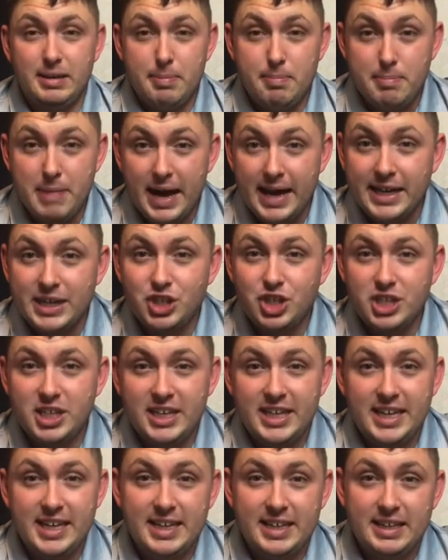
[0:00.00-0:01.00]
manage
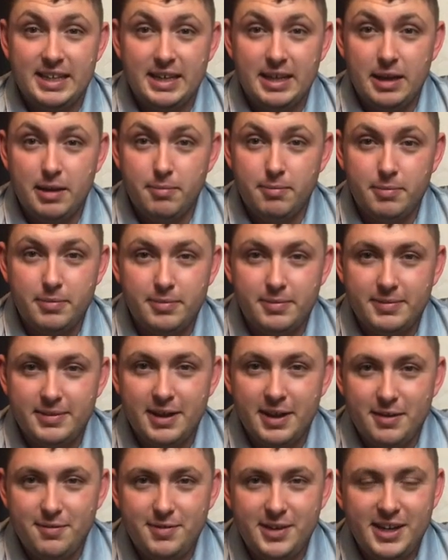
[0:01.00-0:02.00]
to get
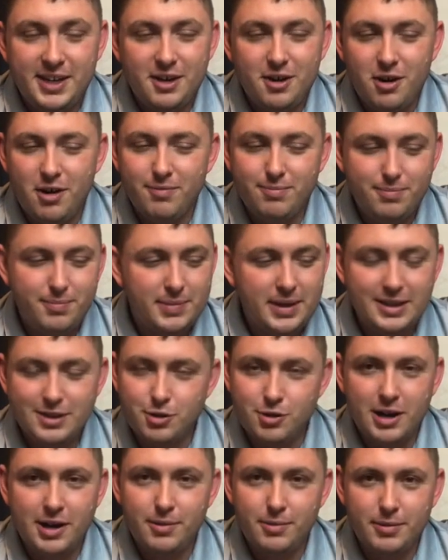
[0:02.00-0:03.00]
a video. I'm
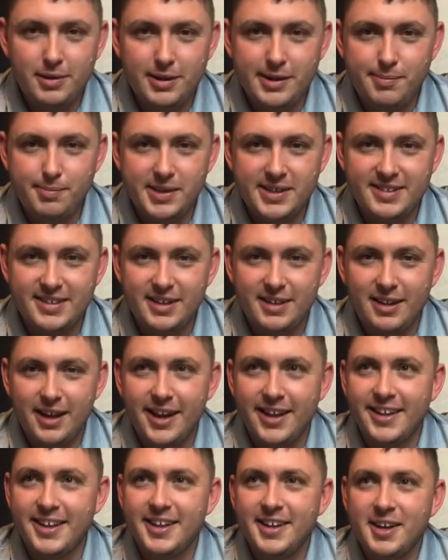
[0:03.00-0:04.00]
incredibly busy
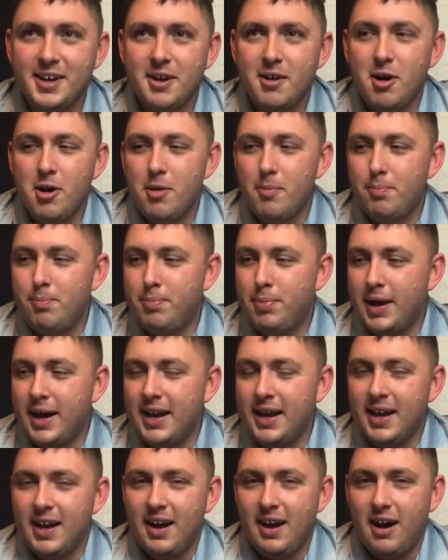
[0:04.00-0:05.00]
lately.
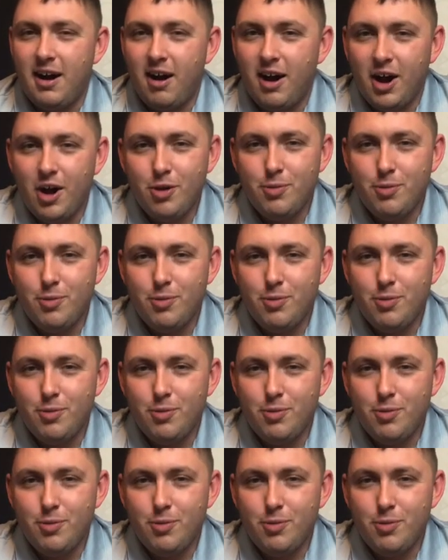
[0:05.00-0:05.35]
But I